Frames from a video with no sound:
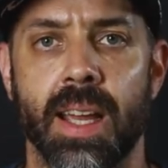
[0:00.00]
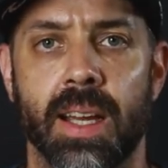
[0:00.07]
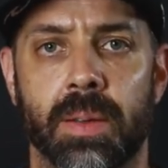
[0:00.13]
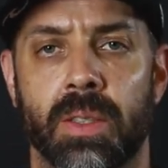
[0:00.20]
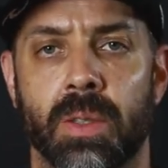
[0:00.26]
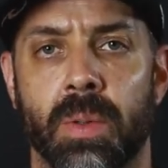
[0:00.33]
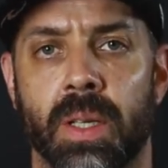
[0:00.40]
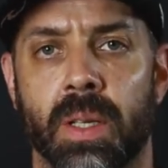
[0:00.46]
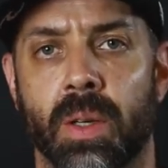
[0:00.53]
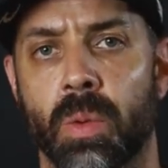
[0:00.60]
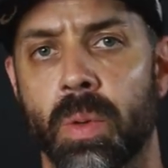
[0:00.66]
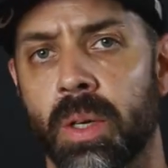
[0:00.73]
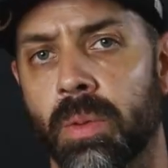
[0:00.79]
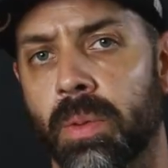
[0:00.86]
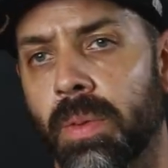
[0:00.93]
I'm doing a
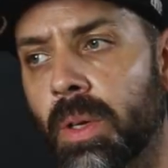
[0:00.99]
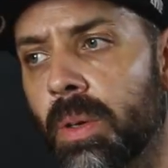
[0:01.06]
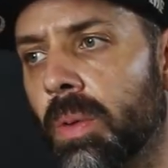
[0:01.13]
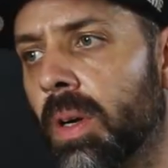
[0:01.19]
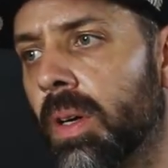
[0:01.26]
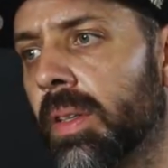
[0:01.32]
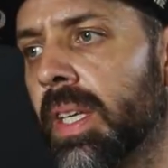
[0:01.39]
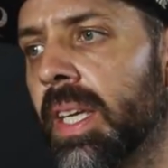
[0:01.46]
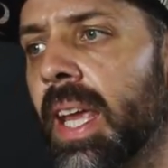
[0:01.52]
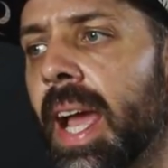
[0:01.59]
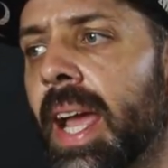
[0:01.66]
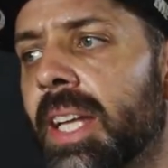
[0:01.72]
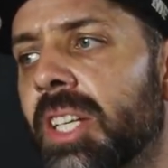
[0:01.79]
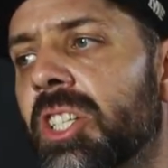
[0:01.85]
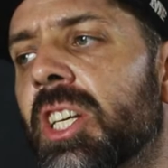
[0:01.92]
quick review on the
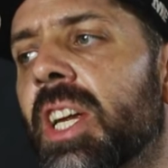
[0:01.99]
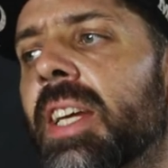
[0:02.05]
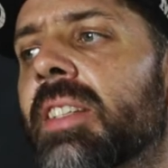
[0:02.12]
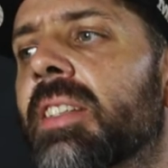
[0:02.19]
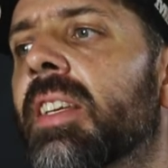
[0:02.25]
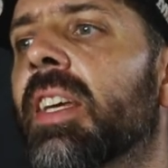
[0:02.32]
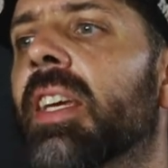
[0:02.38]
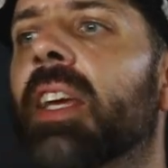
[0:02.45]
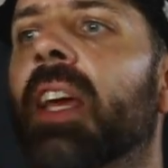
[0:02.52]
HJC